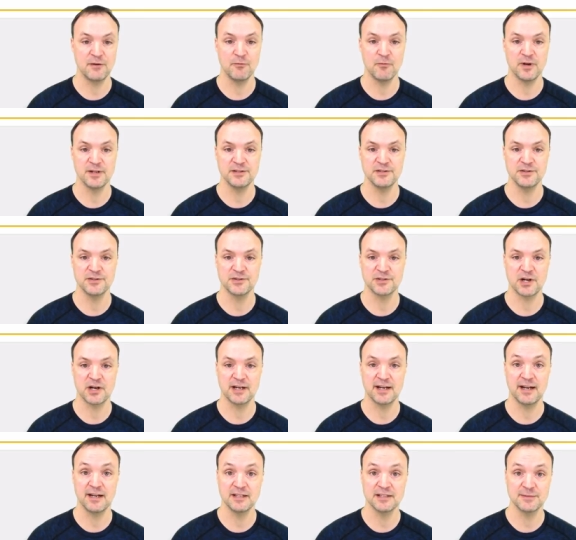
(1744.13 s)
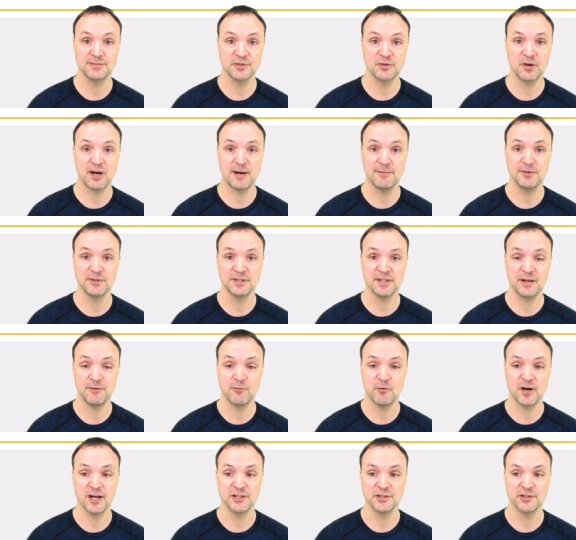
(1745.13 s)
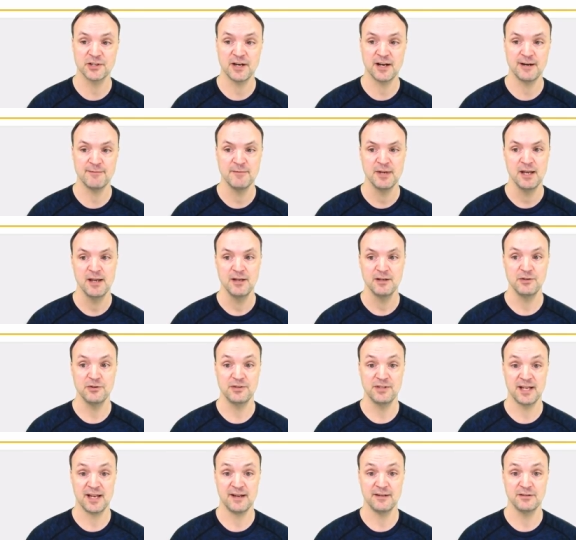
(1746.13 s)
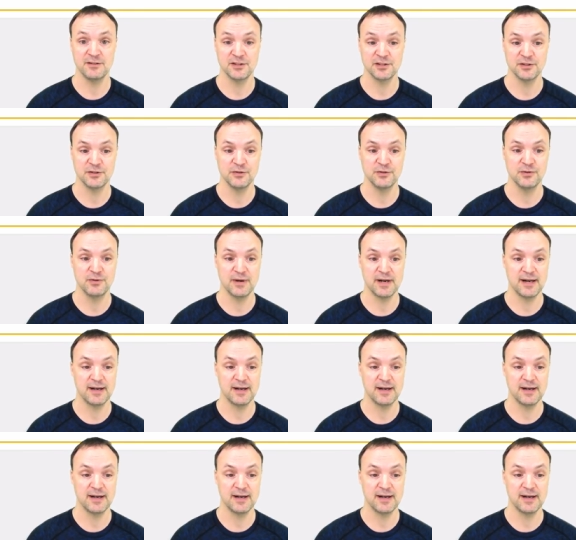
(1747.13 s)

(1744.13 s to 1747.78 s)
once you start getting subscribers and watch time, you tend to